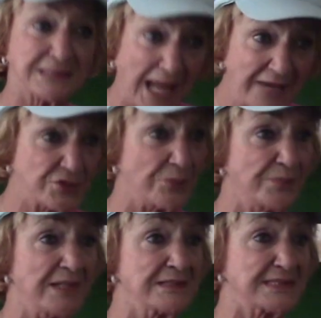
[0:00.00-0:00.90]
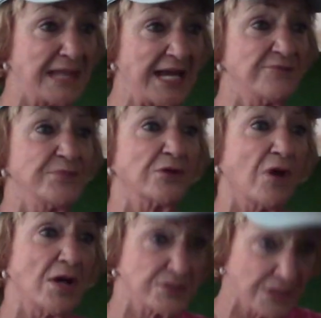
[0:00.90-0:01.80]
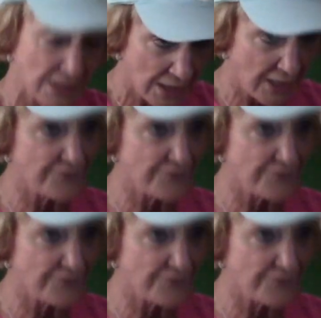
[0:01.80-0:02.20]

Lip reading: lives are being saved because of